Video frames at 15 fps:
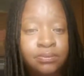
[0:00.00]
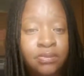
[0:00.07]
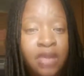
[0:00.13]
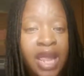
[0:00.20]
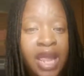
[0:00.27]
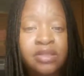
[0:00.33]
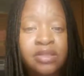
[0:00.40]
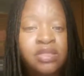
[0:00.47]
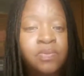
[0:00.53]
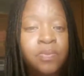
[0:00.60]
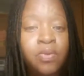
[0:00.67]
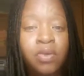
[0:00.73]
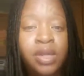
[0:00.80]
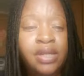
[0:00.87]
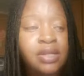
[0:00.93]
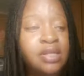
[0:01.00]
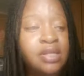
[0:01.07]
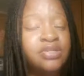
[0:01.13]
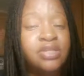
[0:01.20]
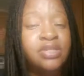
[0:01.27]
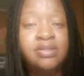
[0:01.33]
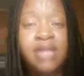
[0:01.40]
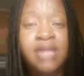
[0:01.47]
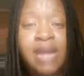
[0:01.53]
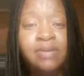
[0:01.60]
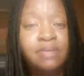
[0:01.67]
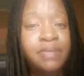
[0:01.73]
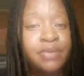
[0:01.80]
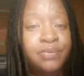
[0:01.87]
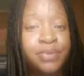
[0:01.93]
At this point, it's just time
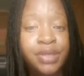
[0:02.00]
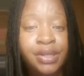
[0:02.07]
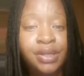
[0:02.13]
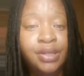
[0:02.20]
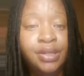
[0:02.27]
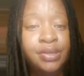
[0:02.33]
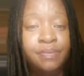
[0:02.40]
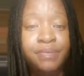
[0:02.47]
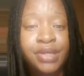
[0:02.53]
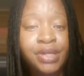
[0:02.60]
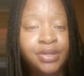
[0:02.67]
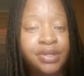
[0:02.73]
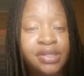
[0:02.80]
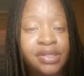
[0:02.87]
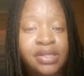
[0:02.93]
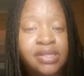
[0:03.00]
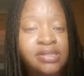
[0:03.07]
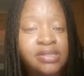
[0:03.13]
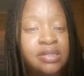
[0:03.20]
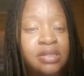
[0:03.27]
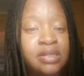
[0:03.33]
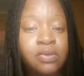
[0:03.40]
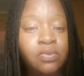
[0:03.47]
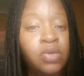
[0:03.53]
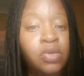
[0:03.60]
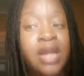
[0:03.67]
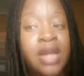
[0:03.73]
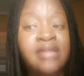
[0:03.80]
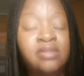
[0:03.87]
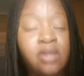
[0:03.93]
to be rid of them, period. It's
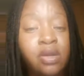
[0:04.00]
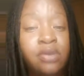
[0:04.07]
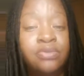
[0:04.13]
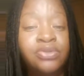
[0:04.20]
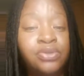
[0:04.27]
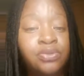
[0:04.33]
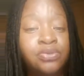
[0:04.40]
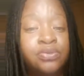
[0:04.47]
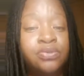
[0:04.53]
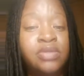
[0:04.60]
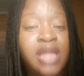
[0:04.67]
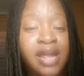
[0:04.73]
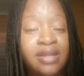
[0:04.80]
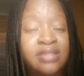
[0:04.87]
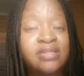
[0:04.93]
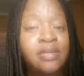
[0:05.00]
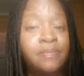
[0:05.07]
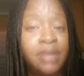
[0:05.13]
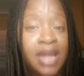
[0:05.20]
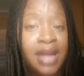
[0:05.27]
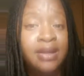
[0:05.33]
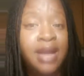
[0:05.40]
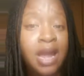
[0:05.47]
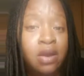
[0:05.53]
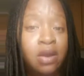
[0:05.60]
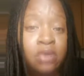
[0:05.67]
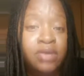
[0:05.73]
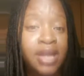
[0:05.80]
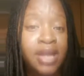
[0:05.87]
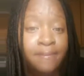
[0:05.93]
when I told you that it's a blackout on that